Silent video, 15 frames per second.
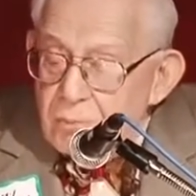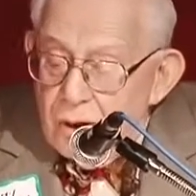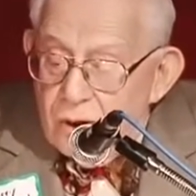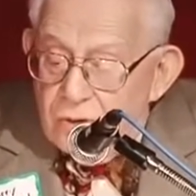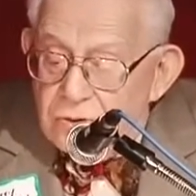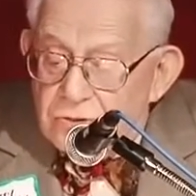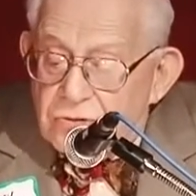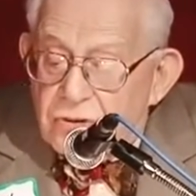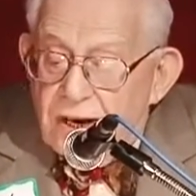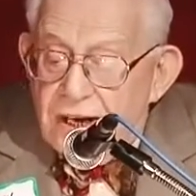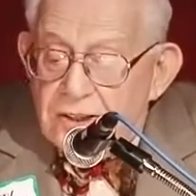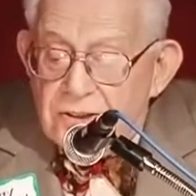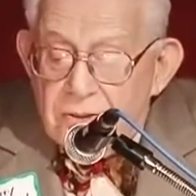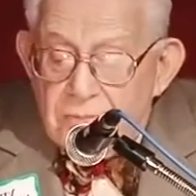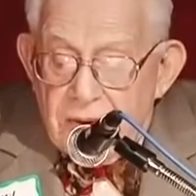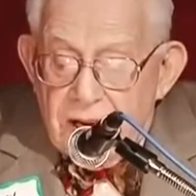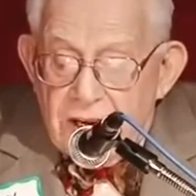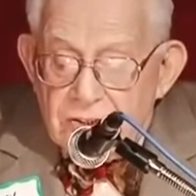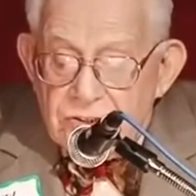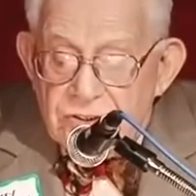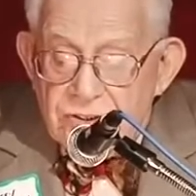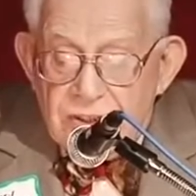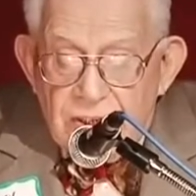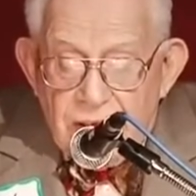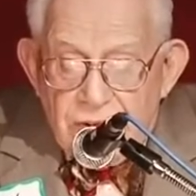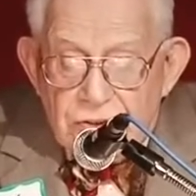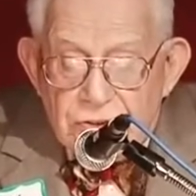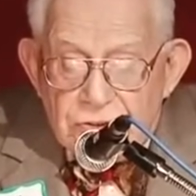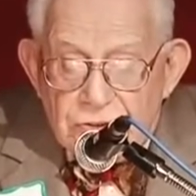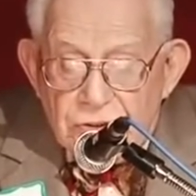both tried to match the
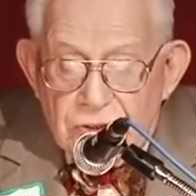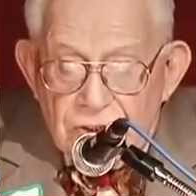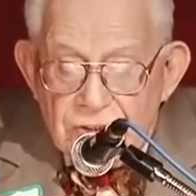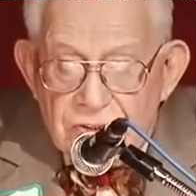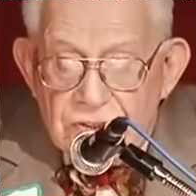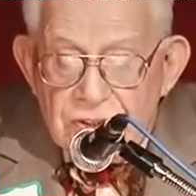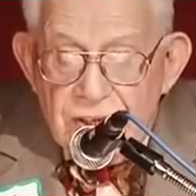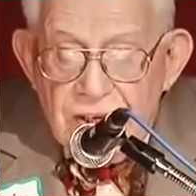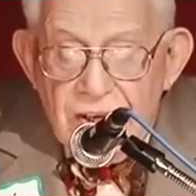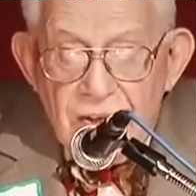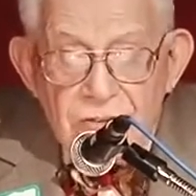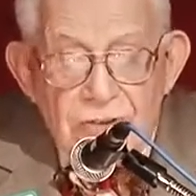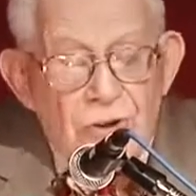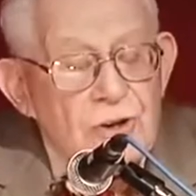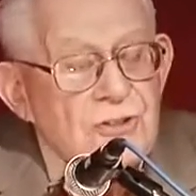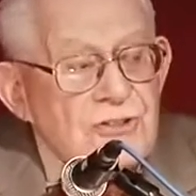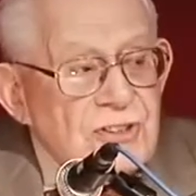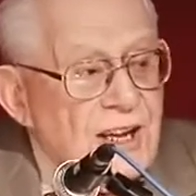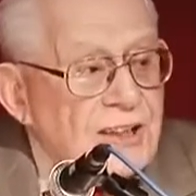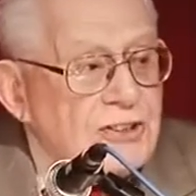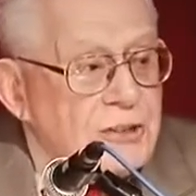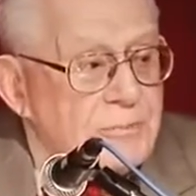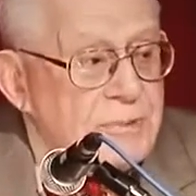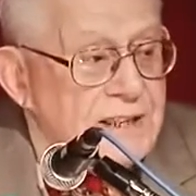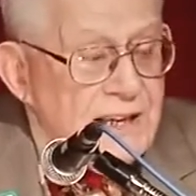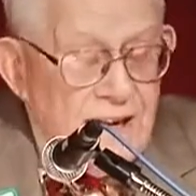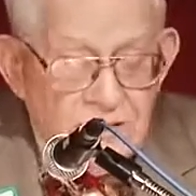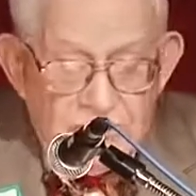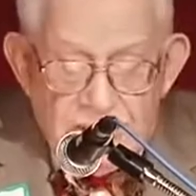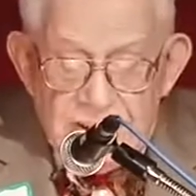other source so as not to
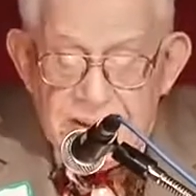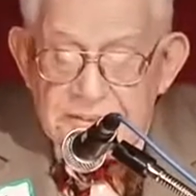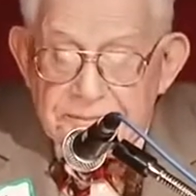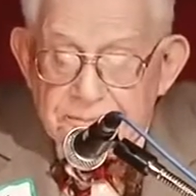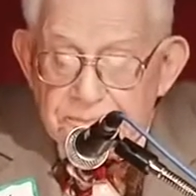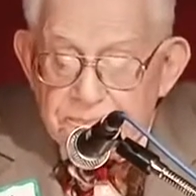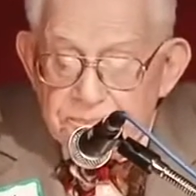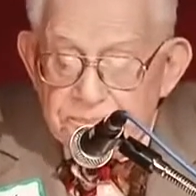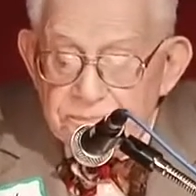be outdone.